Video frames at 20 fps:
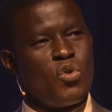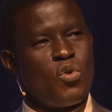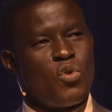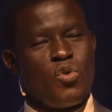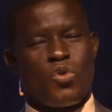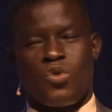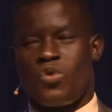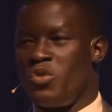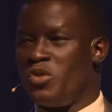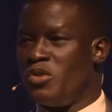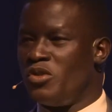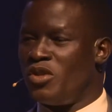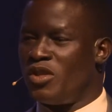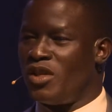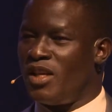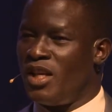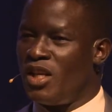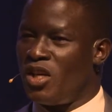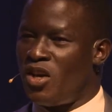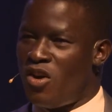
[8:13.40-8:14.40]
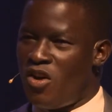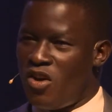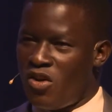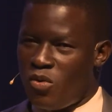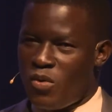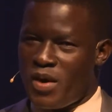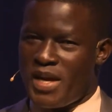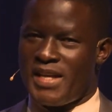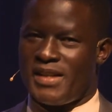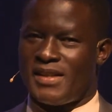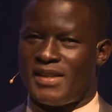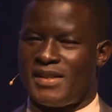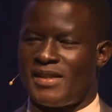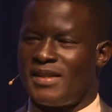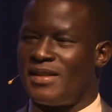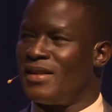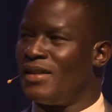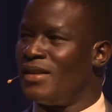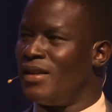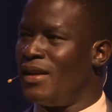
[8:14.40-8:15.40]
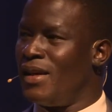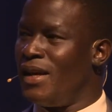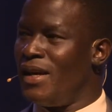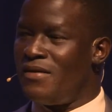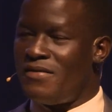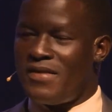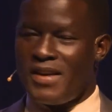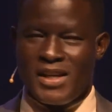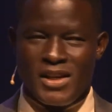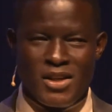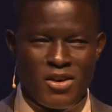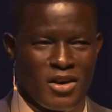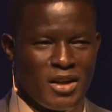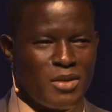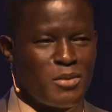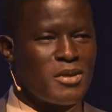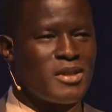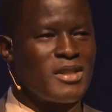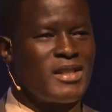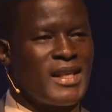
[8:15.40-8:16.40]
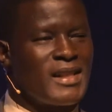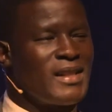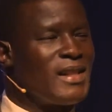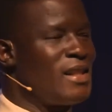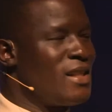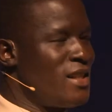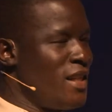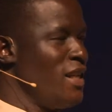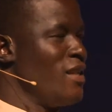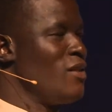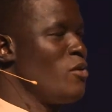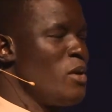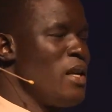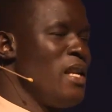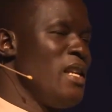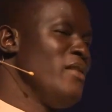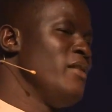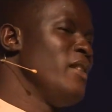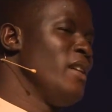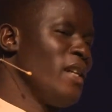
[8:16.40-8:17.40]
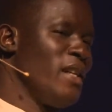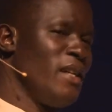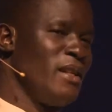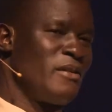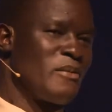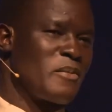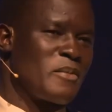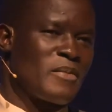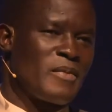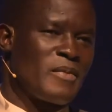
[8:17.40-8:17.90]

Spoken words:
who could in all ways, even though it was just a tent we were living in,